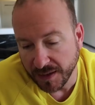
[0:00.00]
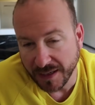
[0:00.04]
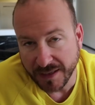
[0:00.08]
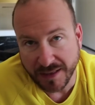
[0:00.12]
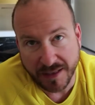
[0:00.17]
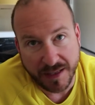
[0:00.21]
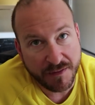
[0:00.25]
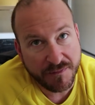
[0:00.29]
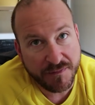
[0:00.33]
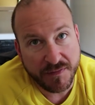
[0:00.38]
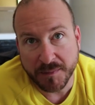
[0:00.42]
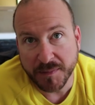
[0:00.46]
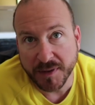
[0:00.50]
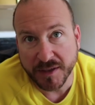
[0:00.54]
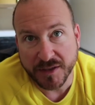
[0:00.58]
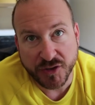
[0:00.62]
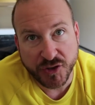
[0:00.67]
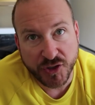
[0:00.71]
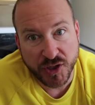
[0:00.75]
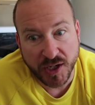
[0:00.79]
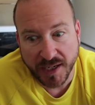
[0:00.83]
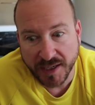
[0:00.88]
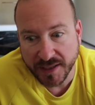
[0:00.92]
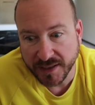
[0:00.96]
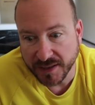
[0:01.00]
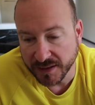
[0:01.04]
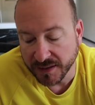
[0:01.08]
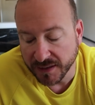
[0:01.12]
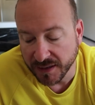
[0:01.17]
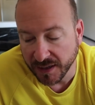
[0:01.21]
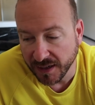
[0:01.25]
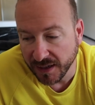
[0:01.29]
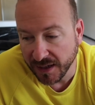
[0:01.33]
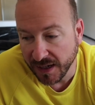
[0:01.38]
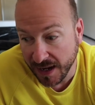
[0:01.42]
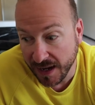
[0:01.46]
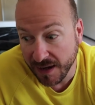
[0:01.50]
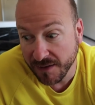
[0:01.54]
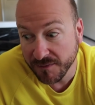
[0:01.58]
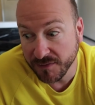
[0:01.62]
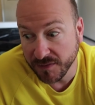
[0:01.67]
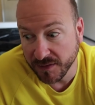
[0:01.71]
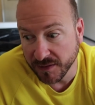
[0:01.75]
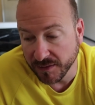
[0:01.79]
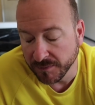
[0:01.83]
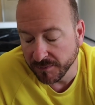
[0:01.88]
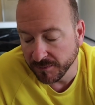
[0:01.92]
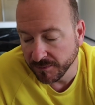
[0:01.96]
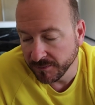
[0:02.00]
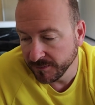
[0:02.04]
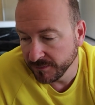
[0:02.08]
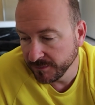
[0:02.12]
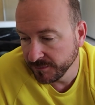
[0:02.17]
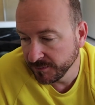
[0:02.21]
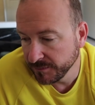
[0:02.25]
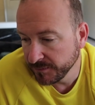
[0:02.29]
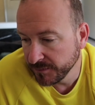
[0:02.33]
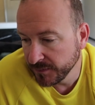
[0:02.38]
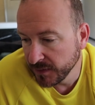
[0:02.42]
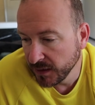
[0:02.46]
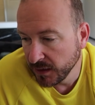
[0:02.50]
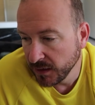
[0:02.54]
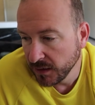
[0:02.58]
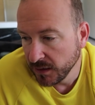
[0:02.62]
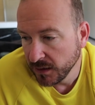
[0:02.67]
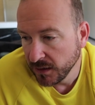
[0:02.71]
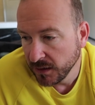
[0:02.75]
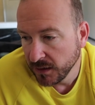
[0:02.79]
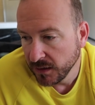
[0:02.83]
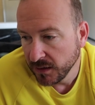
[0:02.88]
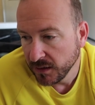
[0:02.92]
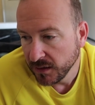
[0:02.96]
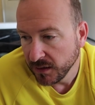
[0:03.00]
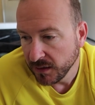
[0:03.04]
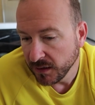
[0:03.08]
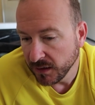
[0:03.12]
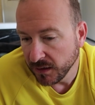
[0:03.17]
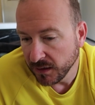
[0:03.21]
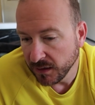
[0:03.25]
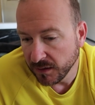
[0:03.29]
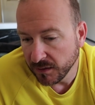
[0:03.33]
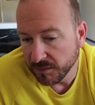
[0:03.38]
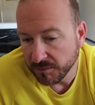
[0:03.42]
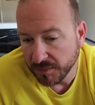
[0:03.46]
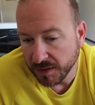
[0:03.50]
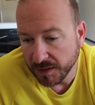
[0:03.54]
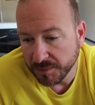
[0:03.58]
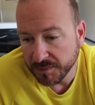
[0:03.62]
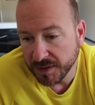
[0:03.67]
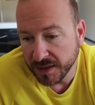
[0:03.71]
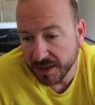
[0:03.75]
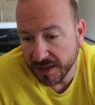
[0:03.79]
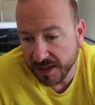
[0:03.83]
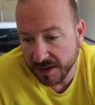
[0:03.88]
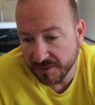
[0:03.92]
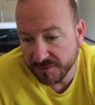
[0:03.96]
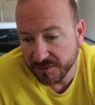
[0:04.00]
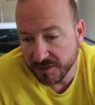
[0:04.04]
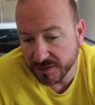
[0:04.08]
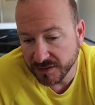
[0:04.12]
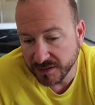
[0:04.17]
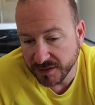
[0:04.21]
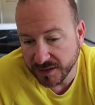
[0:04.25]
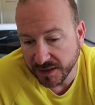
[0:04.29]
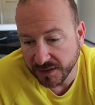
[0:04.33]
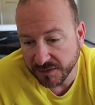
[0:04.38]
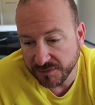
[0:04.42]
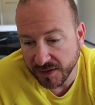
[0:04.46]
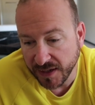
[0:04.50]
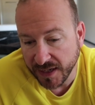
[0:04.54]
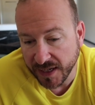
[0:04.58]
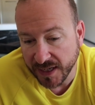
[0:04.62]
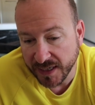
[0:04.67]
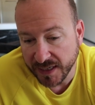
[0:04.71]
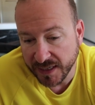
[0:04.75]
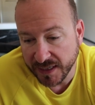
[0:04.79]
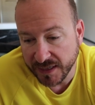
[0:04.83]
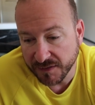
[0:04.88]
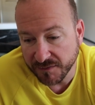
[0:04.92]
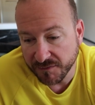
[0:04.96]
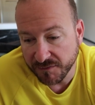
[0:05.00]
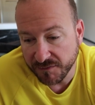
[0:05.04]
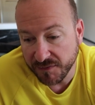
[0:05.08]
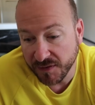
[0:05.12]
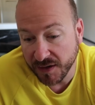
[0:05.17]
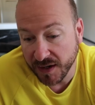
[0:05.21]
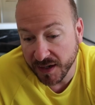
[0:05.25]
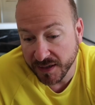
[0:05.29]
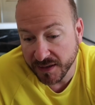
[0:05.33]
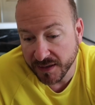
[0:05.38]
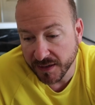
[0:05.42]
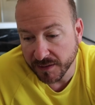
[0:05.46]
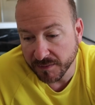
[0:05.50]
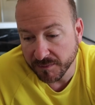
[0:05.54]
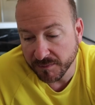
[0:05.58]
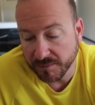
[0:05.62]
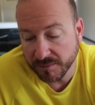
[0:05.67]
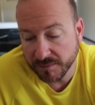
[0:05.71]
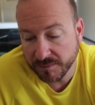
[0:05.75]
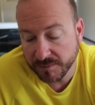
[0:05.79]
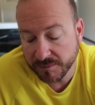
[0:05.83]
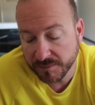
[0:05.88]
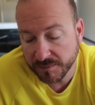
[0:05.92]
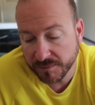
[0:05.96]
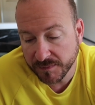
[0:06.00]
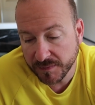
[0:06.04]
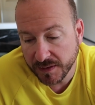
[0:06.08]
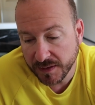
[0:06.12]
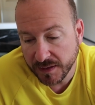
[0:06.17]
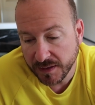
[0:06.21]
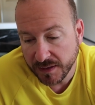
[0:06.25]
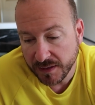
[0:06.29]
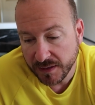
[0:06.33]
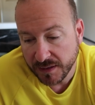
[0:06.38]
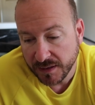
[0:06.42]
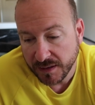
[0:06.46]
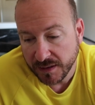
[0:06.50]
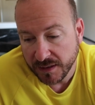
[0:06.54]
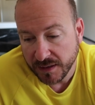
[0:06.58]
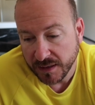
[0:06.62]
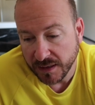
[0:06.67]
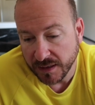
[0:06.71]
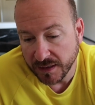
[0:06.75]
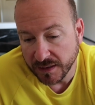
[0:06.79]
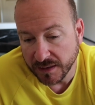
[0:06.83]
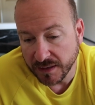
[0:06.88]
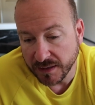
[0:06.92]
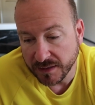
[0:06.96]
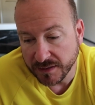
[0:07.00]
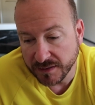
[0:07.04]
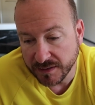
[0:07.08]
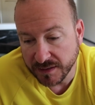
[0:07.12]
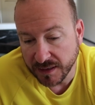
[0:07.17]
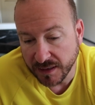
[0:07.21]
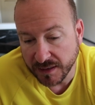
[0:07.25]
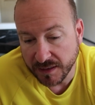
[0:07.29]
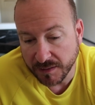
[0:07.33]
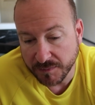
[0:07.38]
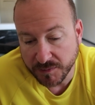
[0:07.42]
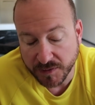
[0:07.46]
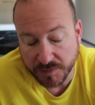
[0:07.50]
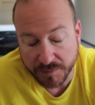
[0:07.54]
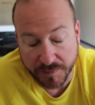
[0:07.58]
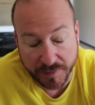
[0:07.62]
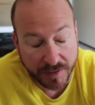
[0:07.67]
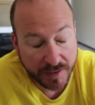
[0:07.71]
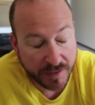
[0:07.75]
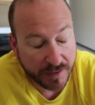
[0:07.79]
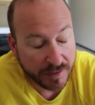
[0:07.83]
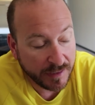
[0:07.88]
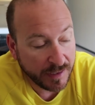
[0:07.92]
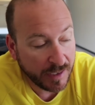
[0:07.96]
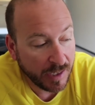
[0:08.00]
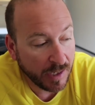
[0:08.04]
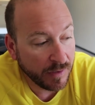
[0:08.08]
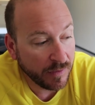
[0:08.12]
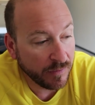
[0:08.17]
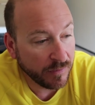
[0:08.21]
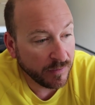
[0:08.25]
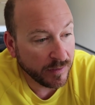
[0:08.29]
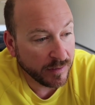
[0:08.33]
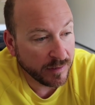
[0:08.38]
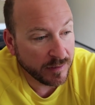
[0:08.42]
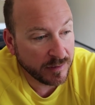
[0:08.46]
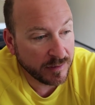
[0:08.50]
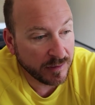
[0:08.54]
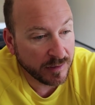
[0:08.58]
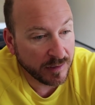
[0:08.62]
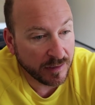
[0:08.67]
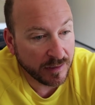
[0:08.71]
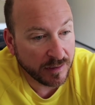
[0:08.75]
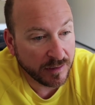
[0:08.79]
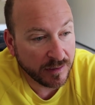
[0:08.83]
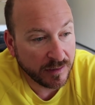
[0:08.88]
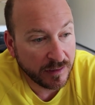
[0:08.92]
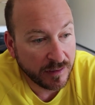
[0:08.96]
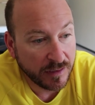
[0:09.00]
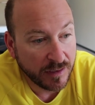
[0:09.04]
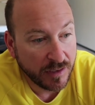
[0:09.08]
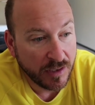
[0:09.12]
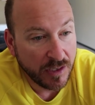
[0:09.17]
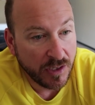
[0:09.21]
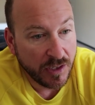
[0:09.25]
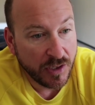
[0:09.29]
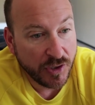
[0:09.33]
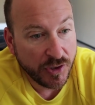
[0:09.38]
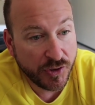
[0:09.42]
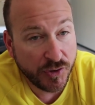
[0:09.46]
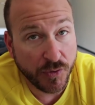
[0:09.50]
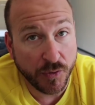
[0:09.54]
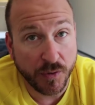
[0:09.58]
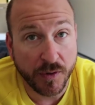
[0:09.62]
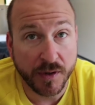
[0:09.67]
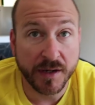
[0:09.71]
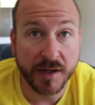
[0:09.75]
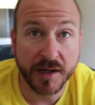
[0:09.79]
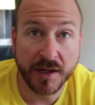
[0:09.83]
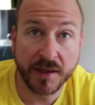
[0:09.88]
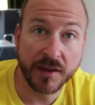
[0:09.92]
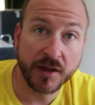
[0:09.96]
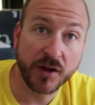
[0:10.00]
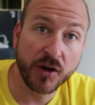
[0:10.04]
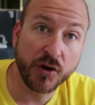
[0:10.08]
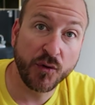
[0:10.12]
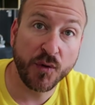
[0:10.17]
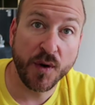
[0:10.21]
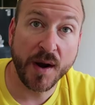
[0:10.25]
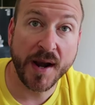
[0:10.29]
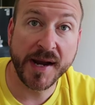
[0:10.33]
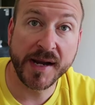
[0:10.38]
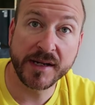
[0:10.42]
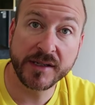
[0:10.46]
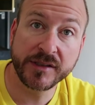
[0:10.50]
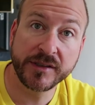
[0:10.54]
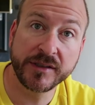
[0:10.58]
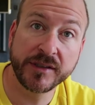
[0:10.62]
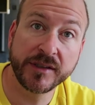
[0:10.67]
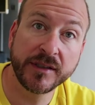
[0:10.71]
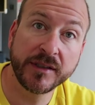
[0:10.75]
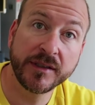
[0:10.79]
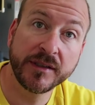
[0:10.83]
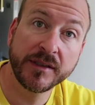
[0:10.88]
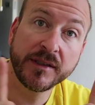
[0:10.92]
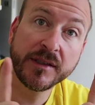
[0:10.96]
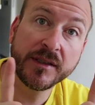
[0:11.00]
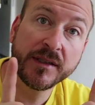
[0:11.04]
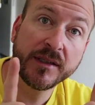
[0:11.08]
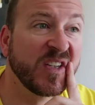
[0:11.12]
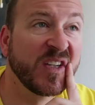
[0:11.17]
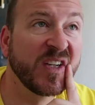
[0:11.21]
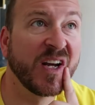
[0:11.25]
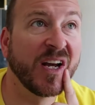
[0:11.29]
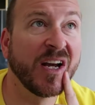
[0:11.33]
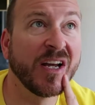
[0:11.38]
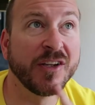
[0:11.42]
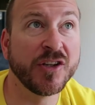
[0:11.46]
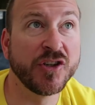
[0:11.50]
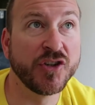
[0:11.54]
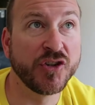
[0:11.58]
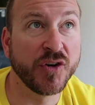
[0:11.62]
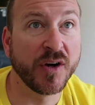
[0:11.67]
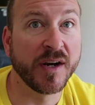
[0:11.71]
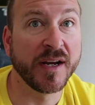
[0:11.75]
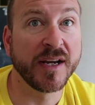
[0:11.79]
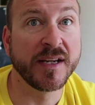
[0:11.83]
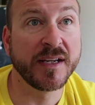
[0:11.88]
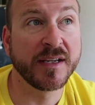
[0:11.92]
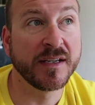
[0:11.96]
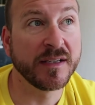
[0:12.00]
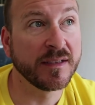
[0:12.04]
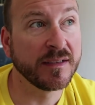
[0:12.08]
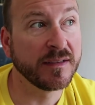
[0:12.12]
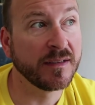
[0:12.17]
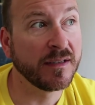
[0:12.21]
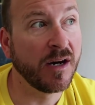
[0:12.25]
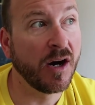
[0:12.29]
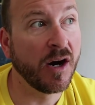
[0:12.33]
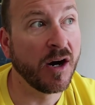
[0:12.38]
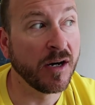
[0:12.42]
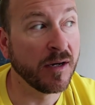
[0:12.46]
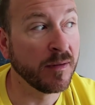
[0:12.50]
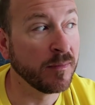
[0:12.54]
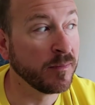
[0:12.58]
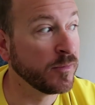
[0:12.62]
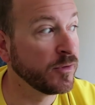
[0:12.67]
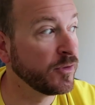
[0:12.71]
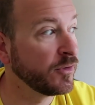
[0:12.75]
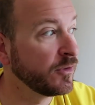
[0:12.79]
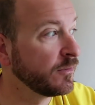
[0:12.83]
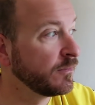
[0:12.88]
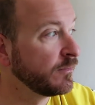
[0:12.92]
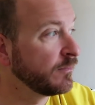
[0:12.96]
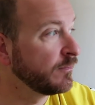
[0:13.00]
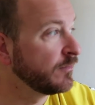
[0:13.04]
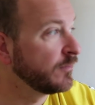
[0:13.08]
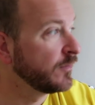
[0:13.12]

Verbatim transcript: I left them in China. I have them. Um, I'm gonna have to see if Annie can find them and then send them to me. And the other is uh, shortening the cranks on the trike arms.